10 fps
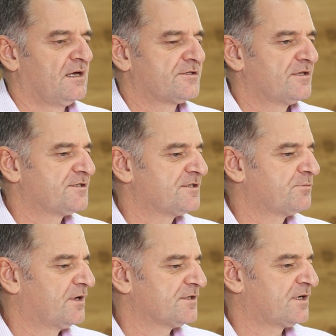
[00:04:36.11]
And so this is
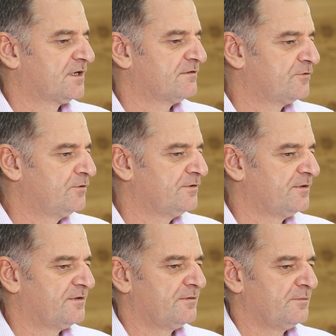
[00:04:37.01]
why it's kind of good
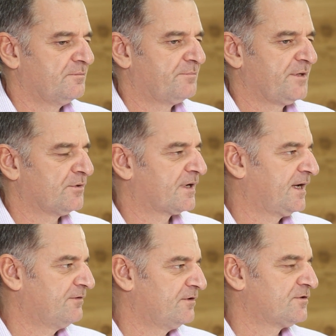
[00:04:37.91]
that the people
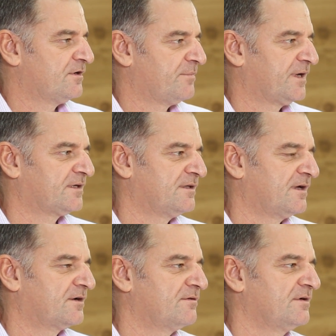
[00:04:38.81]
can return back to
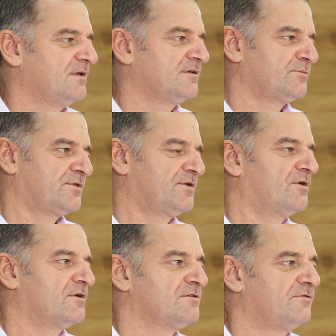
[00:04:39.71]
their careers with a
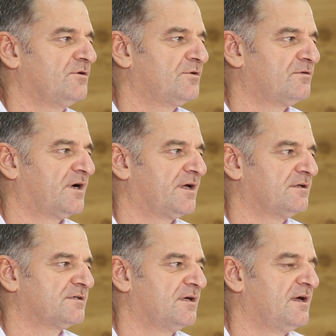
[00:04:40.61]
knowledge of human
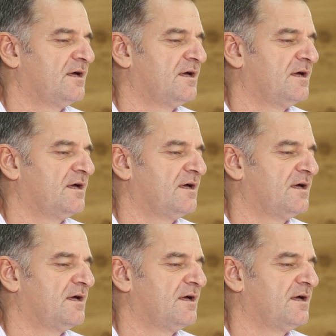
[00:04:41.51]
rights